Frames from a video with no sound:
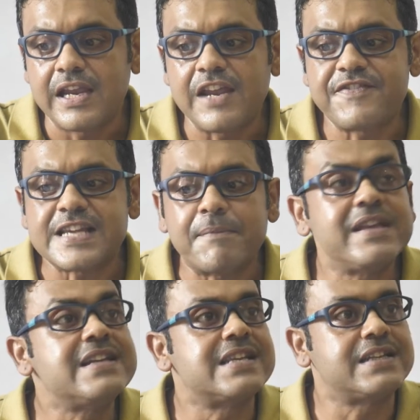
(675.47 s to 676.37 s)
If
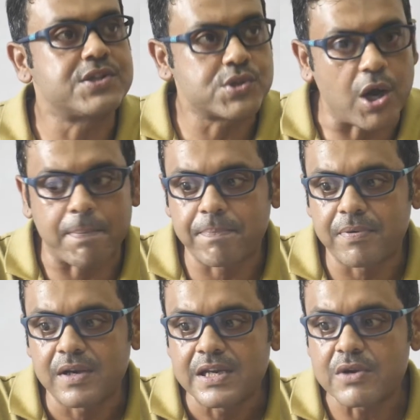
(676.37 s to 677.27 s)
something is at the
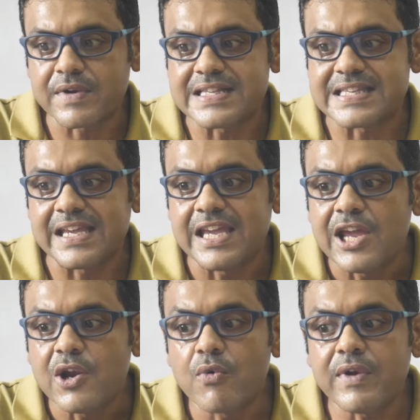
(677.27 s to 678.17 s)
top, you can say
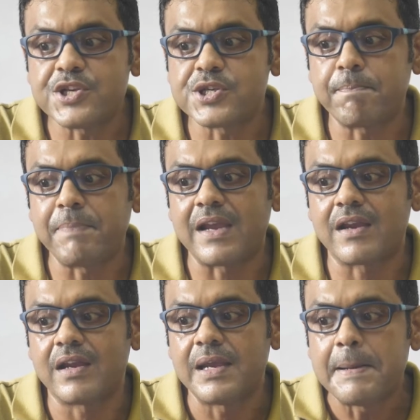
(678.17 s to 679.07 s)
reach a
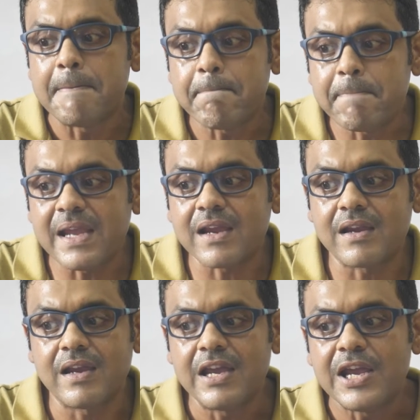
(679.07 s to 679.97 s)
peak,
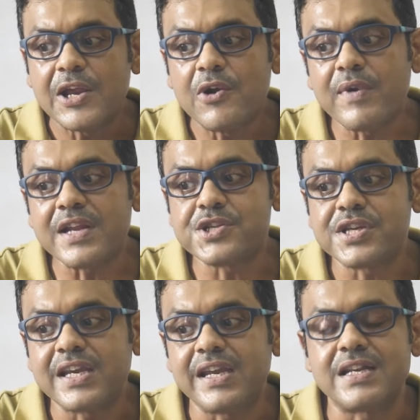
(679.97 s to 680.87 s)
peak,
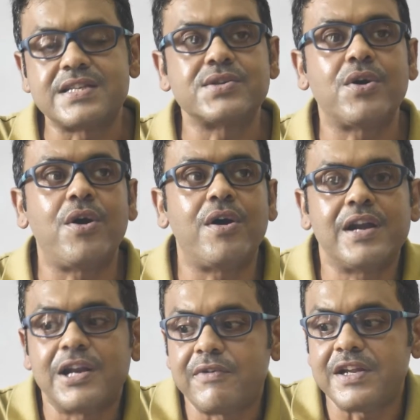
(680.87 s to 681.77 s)
reach its
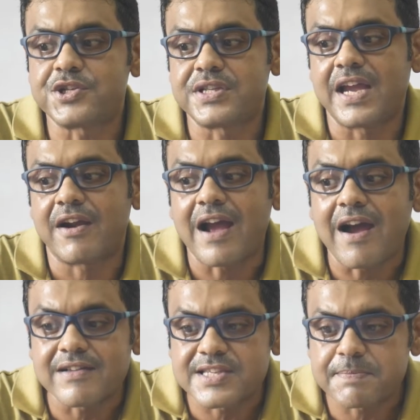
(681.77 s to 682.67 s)
or reach their
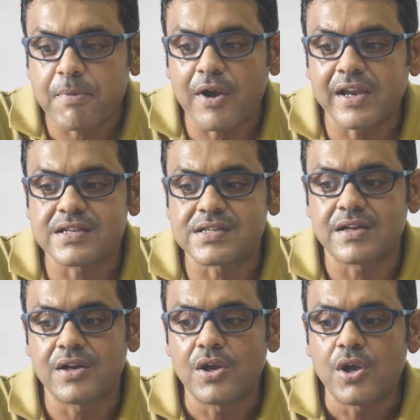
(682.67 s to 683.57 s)
highest point.
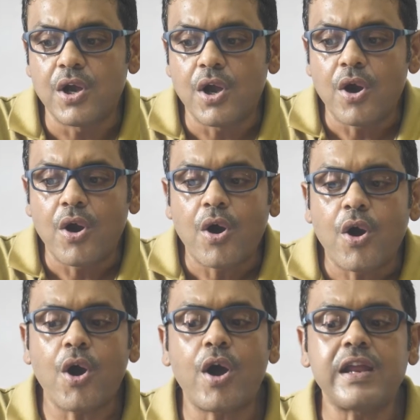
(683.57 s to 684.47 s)

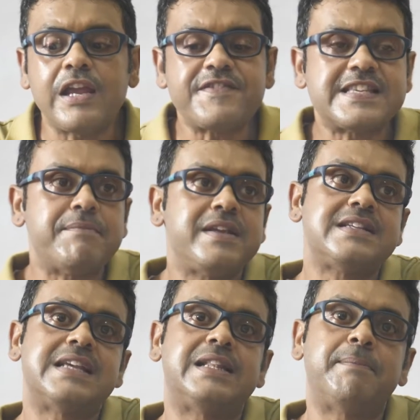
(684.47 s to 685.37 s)
Or if something
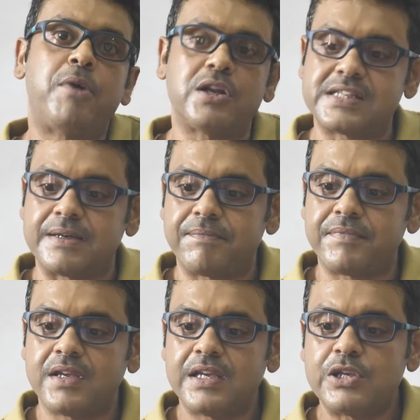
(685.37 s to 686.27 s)
is at the
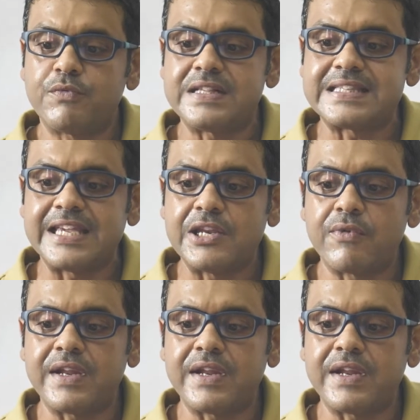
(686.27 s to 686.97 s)
bottom, you will say